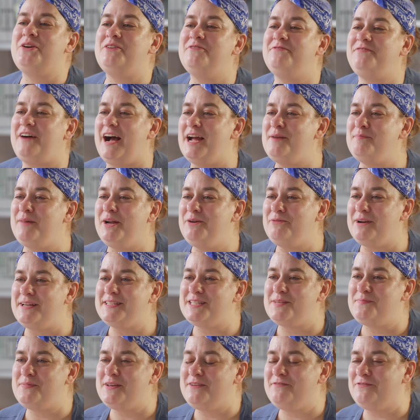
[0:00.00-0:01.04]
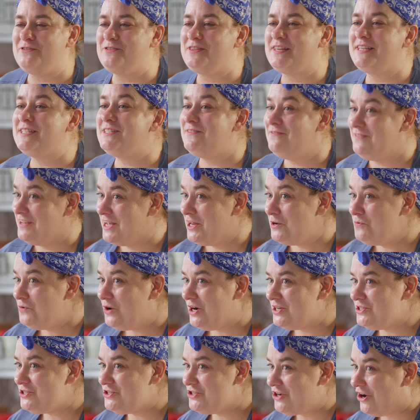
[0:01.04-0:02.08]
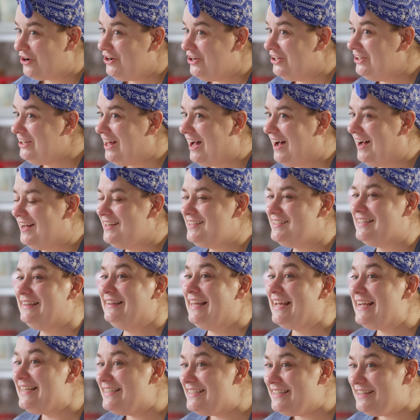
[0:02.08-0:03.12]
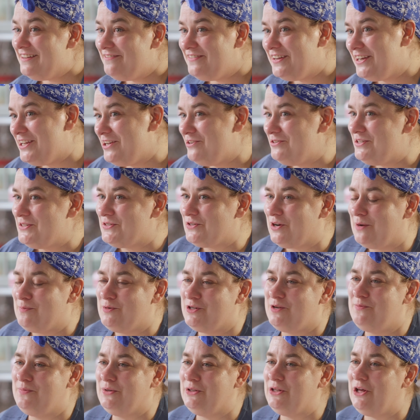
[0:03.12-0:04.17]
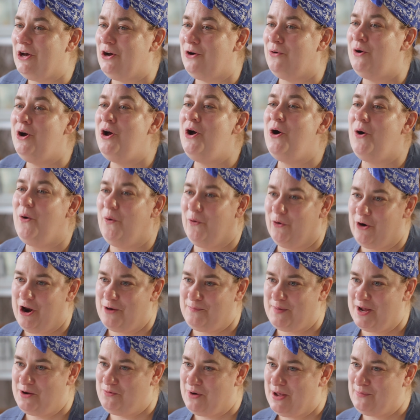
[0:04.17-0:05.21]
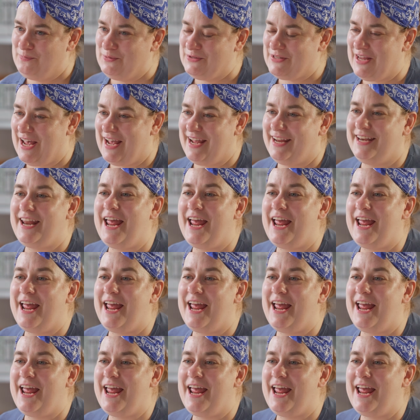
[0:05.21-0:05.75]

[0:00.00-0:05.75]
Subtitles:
can find my recipe for this Viennoise Au Chocolat linked in the video description below or on my website,